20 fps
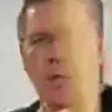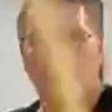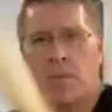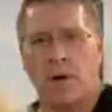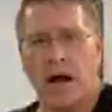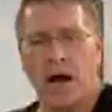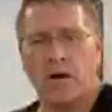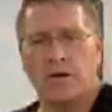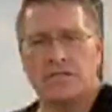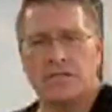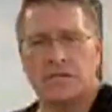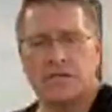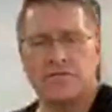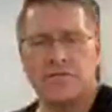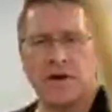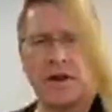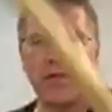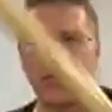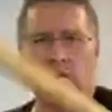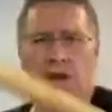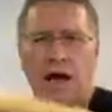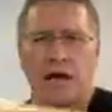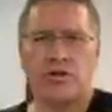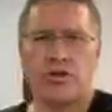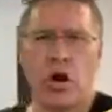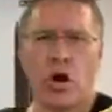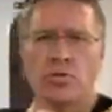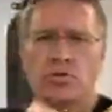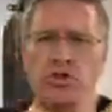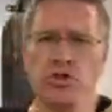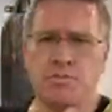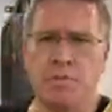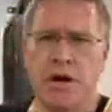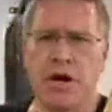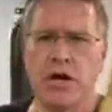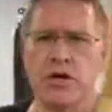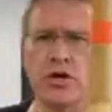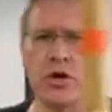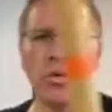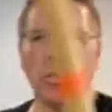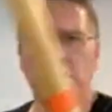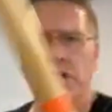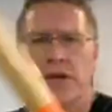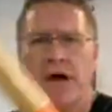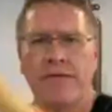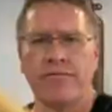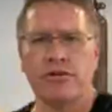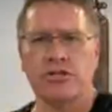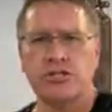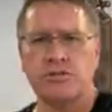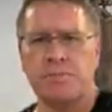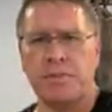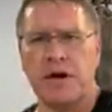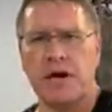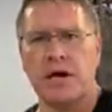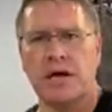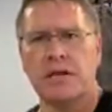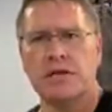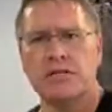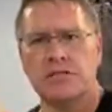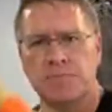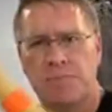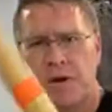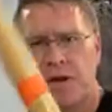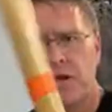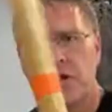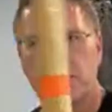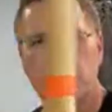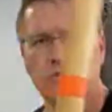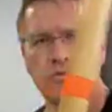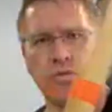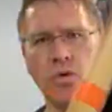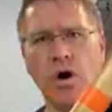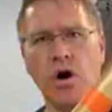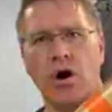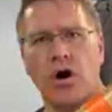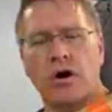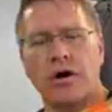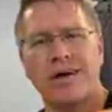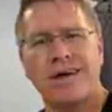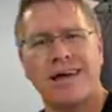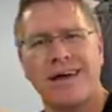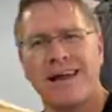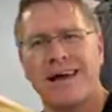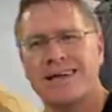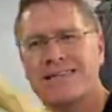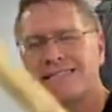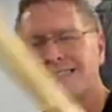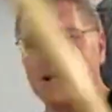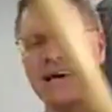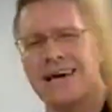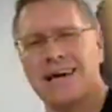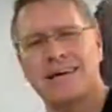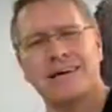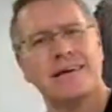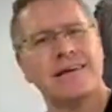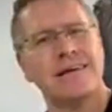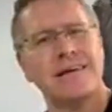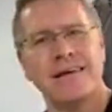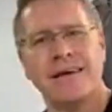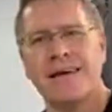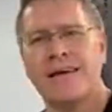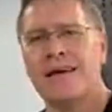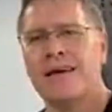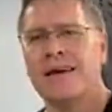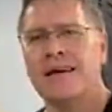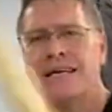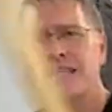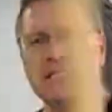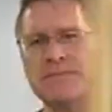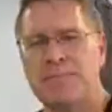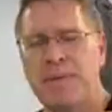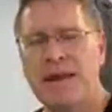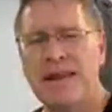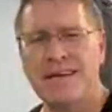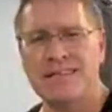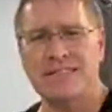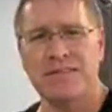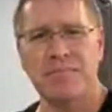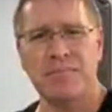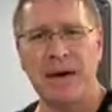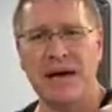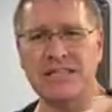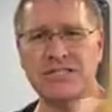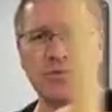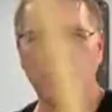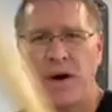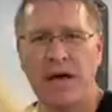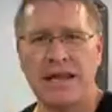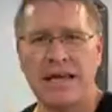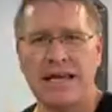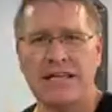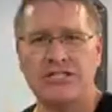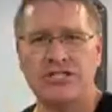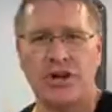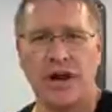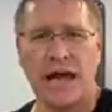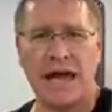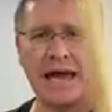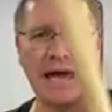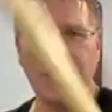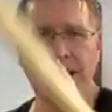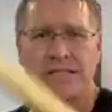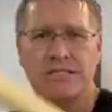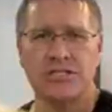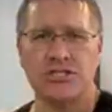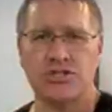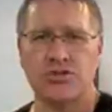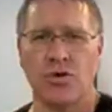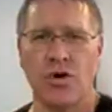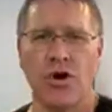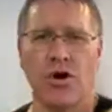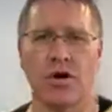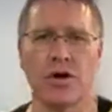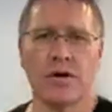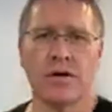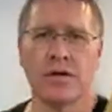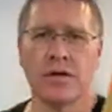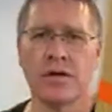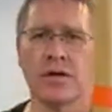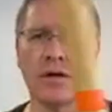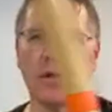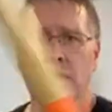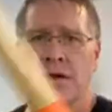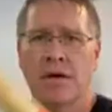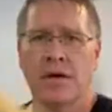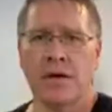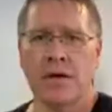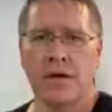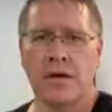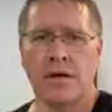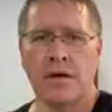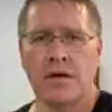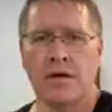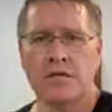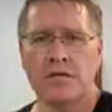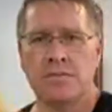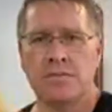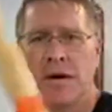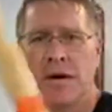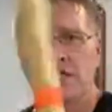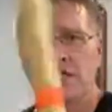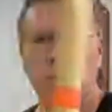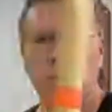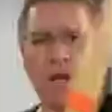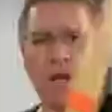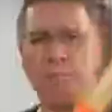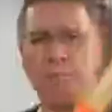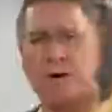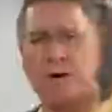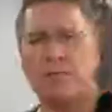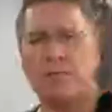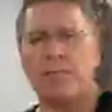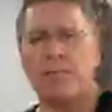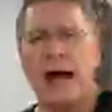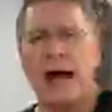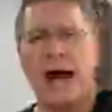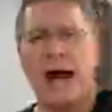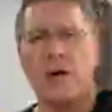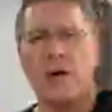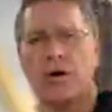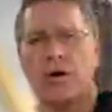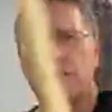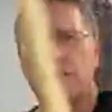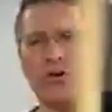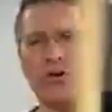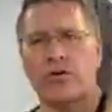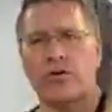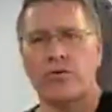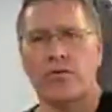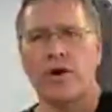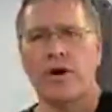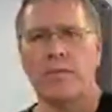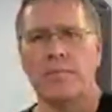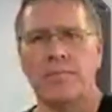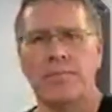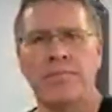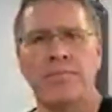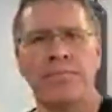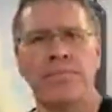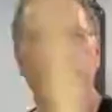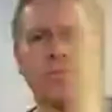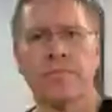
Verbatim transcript: But I always think it's funny. They're like, don't spin. You would never spin. Spinning is wrong. And I say, spinning is the best way to get your hands strong. It's the best way to build power in your grip.